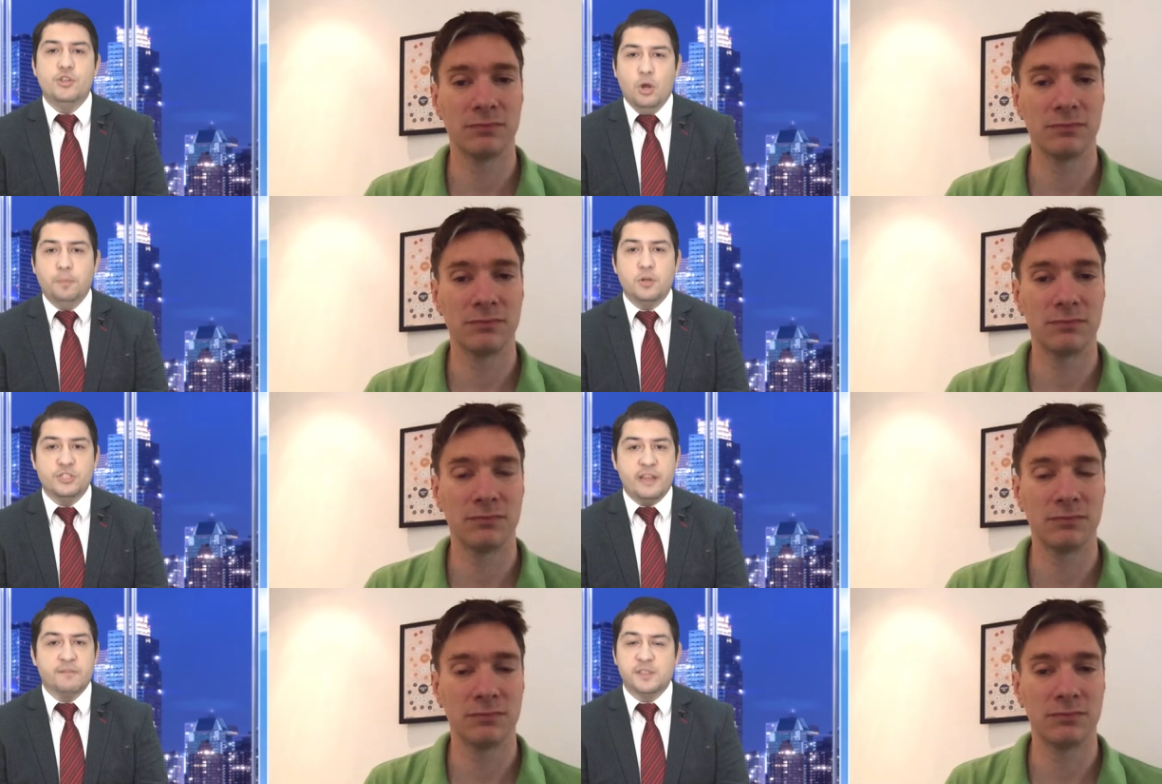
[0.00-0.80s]
Speaker 1: Your
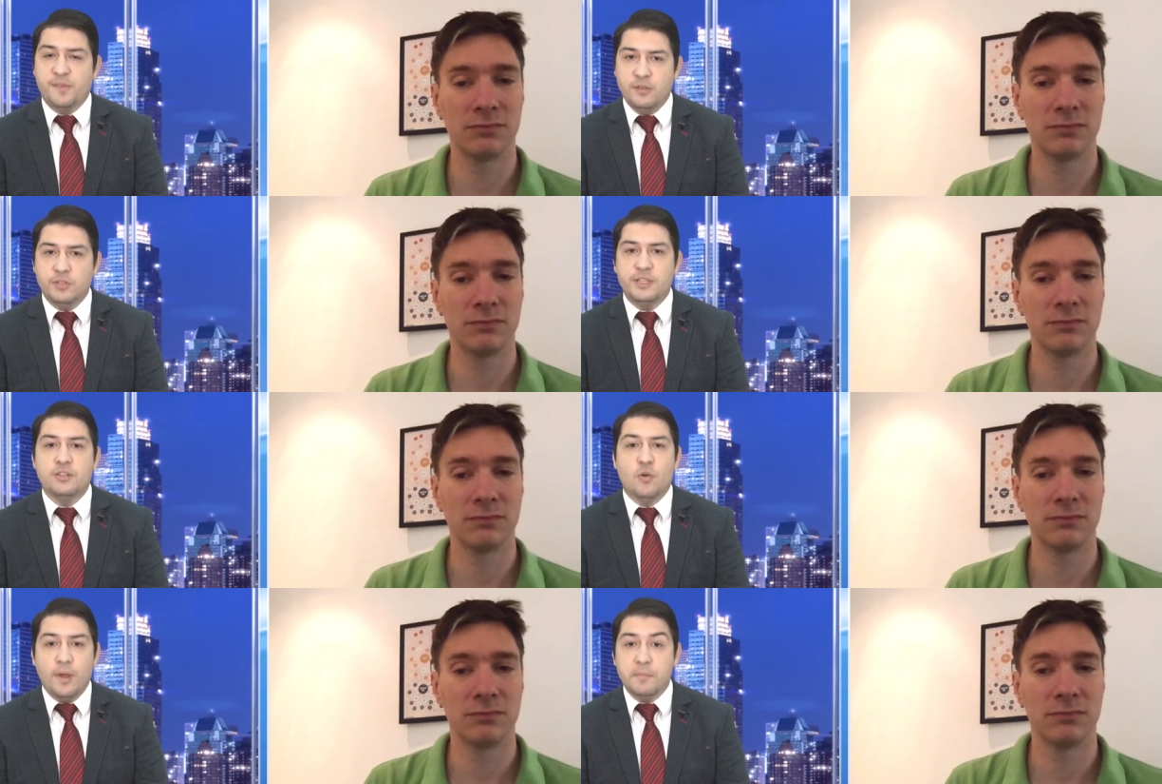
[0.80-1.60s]
project was founded in
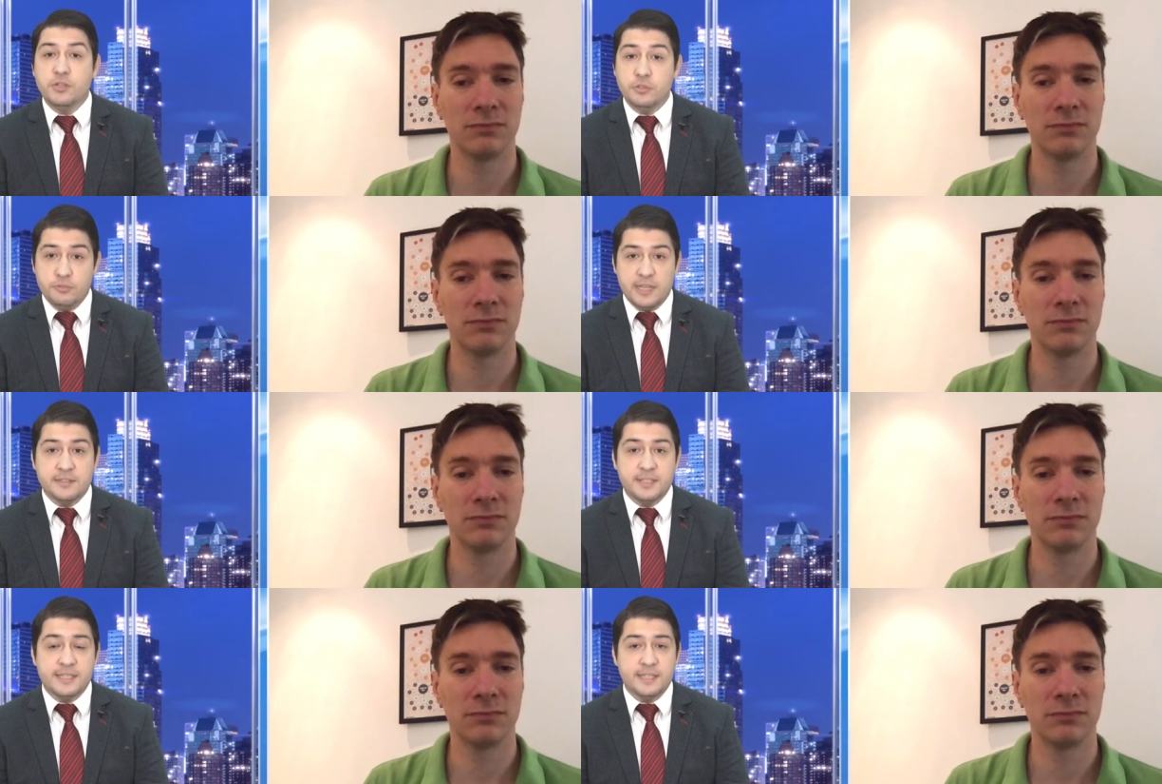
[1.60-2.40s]
November two thousand
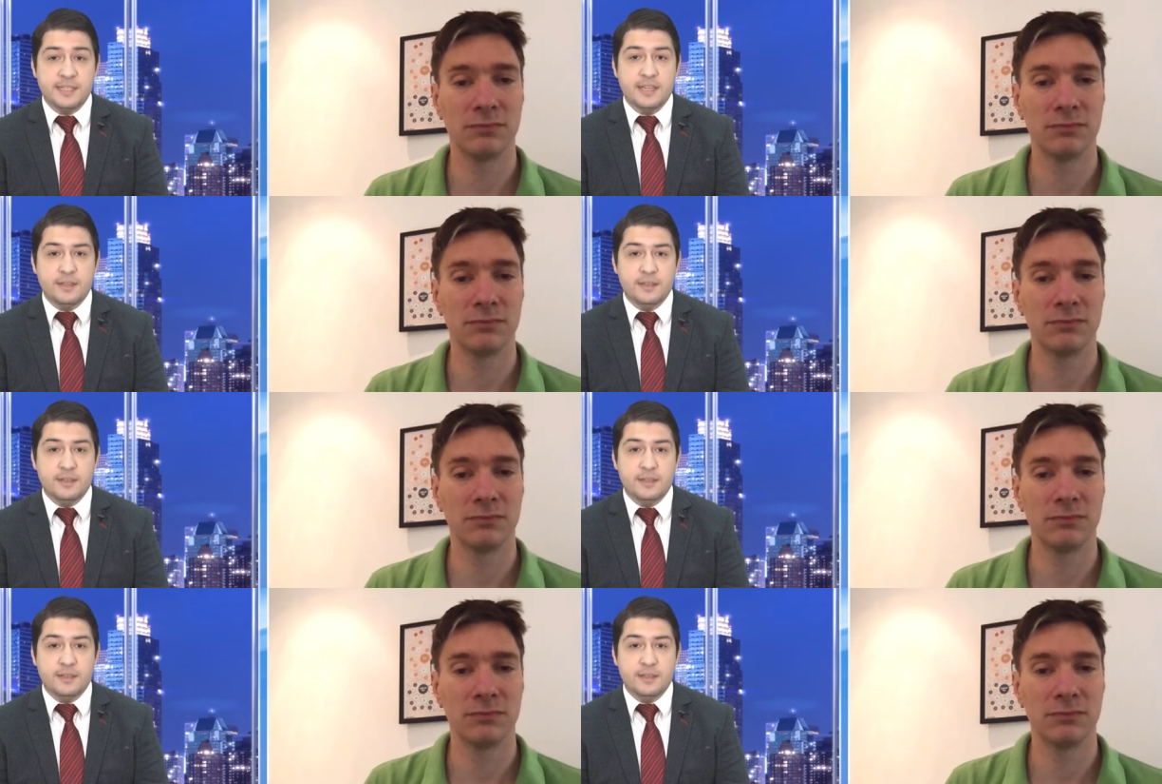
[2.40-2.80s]
sixteen.